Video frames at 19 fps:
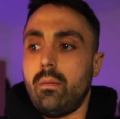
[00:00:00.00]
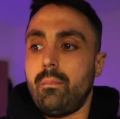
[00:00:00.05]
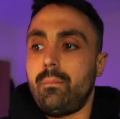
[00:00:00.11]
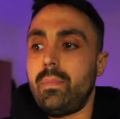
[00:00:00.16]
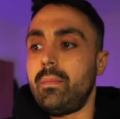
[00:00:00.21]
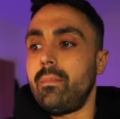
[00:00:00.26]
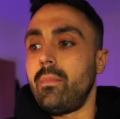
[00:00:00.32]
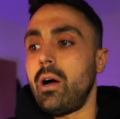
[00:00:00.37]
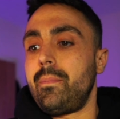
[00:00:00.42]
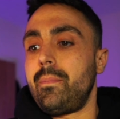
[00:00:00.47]

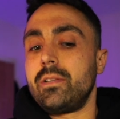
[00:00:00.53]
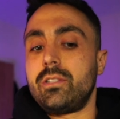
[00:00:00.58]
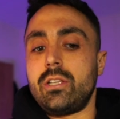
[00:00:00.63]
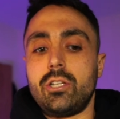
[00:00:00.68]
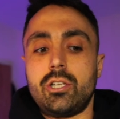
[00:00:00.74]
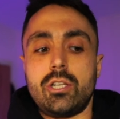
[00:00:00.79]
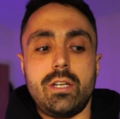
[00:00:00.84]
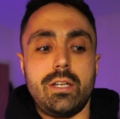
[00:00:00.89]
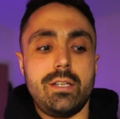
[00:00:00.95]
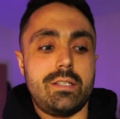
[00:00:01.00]
But
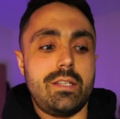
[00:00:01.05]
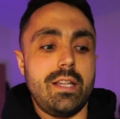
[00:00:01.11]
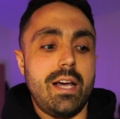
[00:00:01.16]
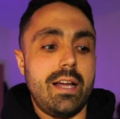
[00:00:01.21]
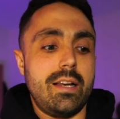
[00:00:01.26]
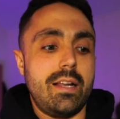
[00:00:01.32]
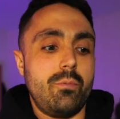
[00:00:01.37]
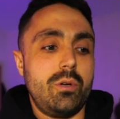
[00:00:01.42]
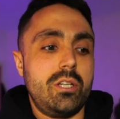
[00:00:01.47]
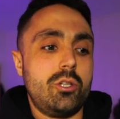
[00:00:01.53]
position is
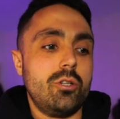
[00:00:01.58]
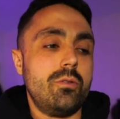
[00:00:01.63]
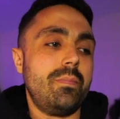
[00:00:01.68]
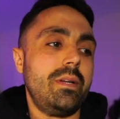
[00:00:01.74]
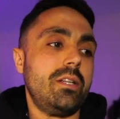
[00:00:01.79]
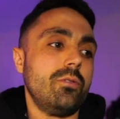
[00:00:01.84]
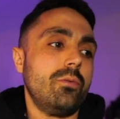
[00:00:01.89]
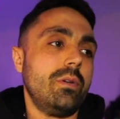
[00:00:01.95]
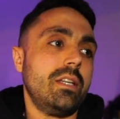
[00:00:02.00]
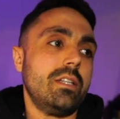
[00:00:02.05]
that we shouldn't
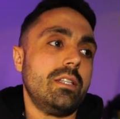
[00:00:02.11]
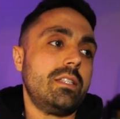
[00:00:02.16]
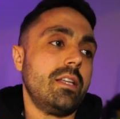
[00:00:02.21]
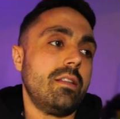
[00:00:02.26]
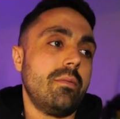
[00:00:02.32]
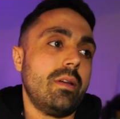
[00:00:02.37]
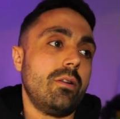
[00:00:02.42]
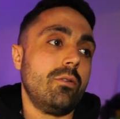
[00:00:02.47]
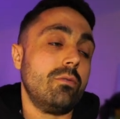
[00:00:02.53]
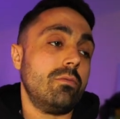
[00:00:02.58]
be doing this to
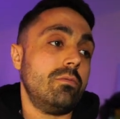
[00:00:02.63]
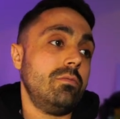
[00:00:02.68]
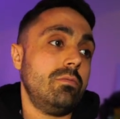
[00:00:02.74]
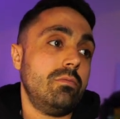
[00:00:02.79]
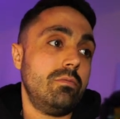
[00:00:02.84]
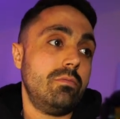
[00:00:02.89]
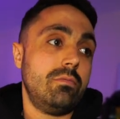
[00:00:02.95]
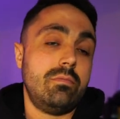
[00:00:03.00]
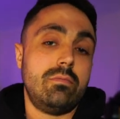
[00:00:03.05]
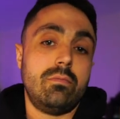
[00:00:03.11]
them at all
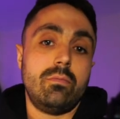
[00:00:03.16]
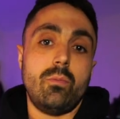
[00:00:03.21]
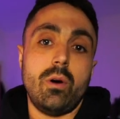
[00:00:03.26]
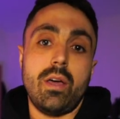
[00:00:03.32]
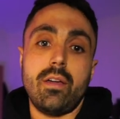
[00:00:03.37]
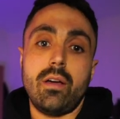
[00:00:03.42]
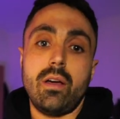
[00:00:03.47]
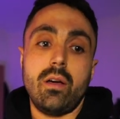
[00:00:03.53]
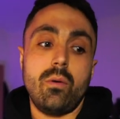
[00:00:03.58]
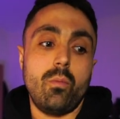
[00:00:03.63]

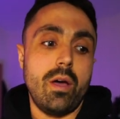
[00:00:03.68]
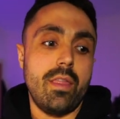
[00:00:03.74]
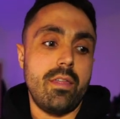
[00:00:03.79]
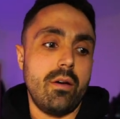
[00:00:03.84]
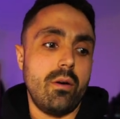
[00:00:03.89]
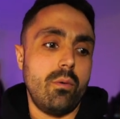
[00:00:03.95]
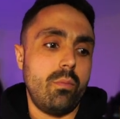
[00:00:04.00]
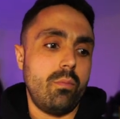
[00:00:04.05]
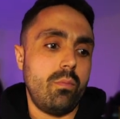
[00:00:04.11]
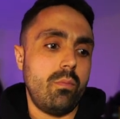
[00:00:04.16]
whether
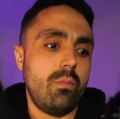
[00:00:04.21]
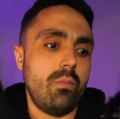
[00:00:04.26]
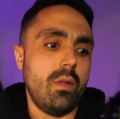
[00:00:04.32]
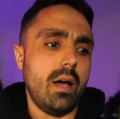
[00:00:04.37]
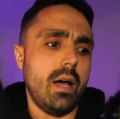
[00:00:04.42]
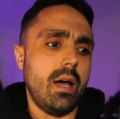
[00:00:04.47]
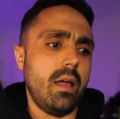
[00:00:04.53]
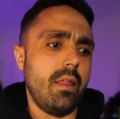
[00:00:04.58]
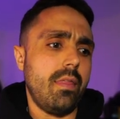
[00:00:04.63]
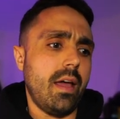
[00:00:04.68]
whether
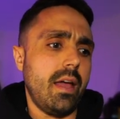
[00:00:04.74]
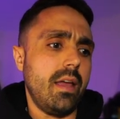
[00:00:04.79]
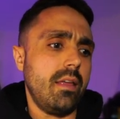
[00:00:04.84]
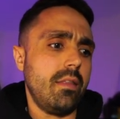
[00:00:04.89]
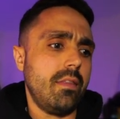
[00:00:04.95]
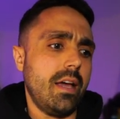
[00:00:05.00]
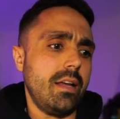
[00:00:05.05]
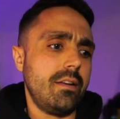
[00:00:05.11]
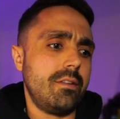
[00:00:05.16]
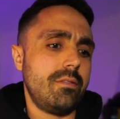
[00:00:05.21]
uh, they
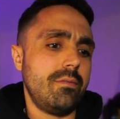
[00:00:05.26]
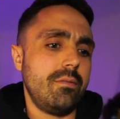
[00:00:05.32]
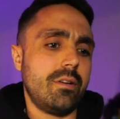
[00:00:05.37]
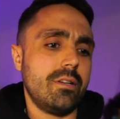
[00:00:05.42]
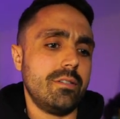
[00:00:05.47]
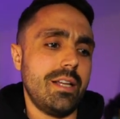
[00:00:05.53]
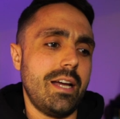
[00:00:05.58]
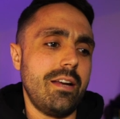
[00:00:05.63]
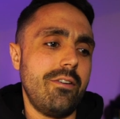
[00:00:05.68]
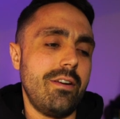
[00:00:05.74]
they
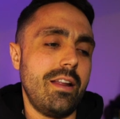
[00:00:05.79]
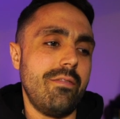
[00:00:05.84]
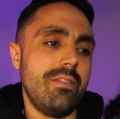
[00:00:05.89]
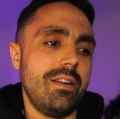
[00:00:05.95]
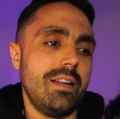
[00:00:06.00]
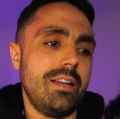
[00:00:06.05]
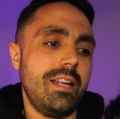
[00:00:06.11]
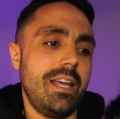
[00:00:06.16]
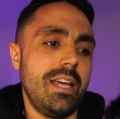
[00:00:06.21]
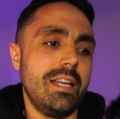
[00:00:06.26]
because they don't
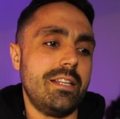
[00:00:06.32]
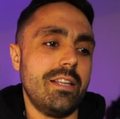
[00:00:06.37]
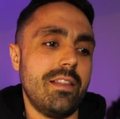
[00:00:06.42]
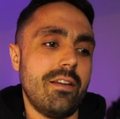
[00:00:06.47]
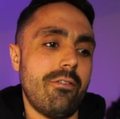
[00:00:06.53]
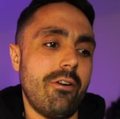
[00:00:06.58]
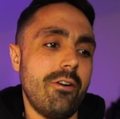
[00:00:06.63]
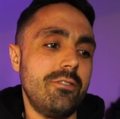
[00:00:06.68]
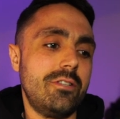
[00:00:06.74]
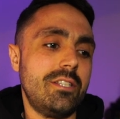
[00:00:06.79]
even adhere to
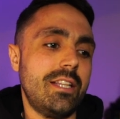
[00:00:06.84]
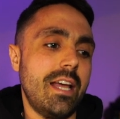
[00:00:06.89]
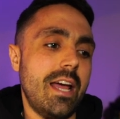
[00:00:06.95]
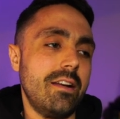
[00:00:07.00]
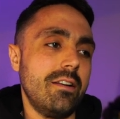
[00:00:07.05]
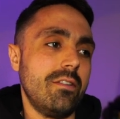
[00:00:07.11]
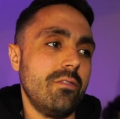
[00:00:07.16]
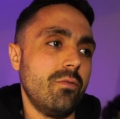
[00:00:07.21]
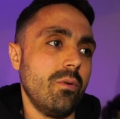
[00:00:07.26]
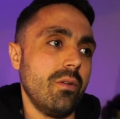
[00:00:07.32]
their own
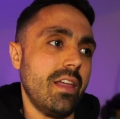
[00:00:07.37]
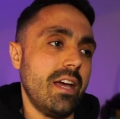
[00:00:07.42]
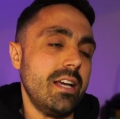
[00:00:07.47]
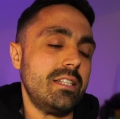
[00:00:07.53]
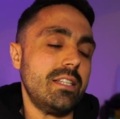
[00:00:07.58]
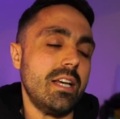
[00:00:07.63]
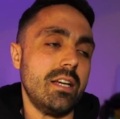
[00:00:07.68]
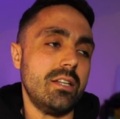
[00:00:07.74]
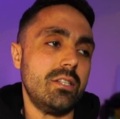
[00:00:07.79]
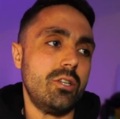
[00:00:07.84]
standard of what they
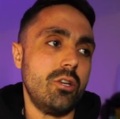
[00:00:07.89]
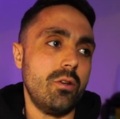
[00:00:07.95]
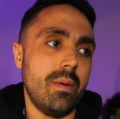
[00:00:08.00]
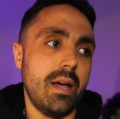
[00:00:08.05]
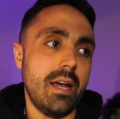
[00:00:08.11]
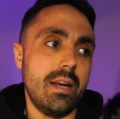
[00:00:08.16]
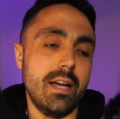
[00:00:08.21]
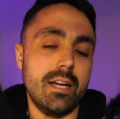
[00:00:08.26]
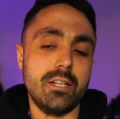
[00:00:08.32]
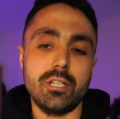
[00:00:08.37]
say is
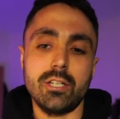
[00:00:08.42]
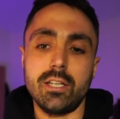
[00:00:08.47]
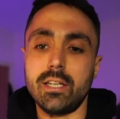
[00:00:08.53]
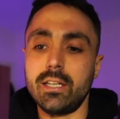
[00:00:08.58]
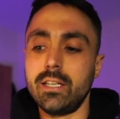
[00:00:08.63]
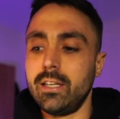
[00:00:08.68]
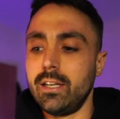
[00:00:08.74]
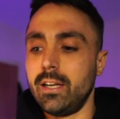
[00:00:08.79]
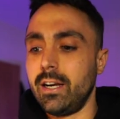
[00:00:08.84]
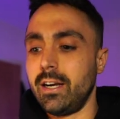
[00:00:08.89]
humane.
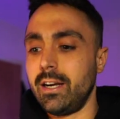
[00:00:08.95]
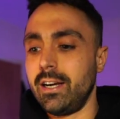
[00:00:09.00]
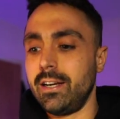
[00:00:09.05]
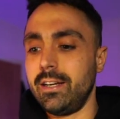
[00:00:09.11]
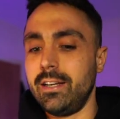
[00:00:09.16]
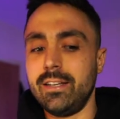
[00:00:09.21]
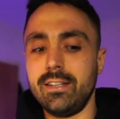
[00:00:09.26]
Actually, uh,